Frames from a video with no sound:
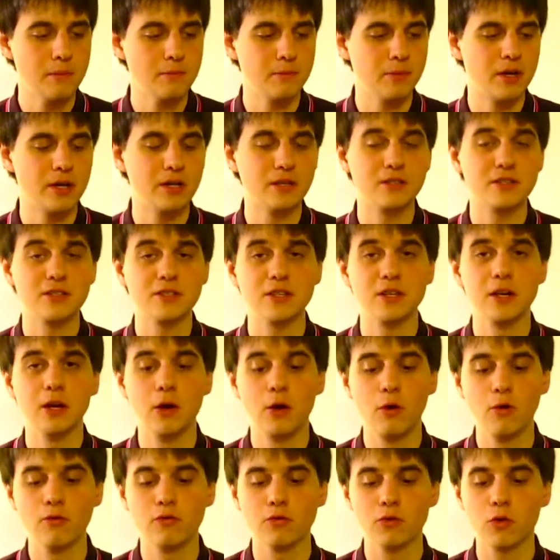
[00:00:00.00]
But
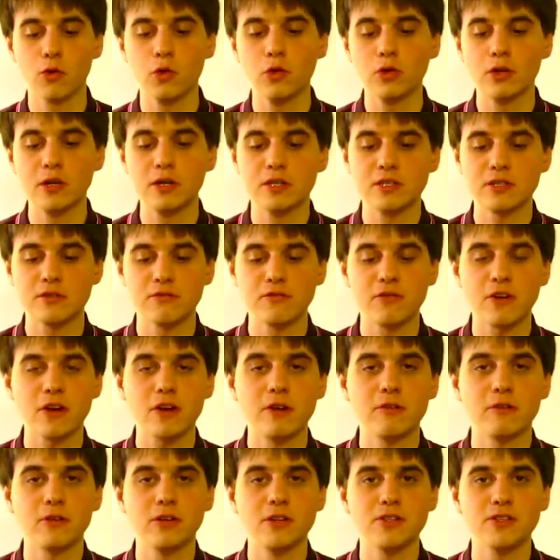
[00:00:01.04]
overall, it's a
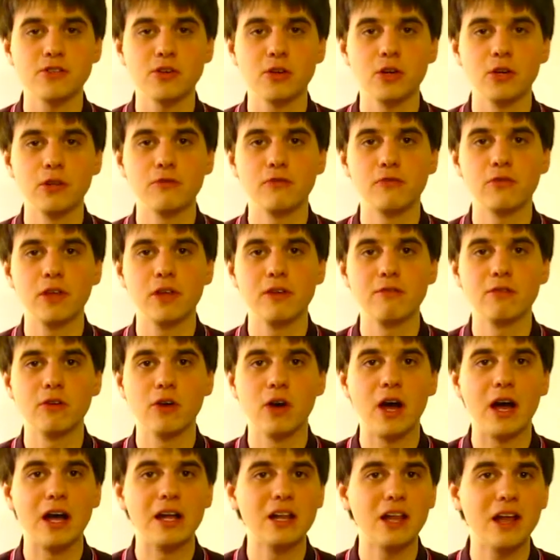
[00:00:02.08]
very, very solid
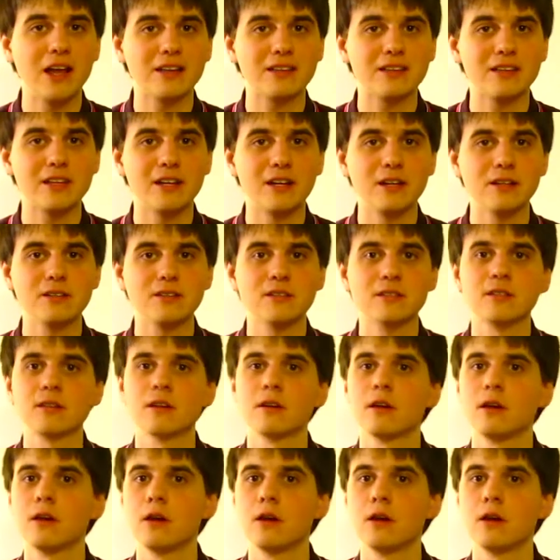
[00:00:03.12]
flavor. I like that it's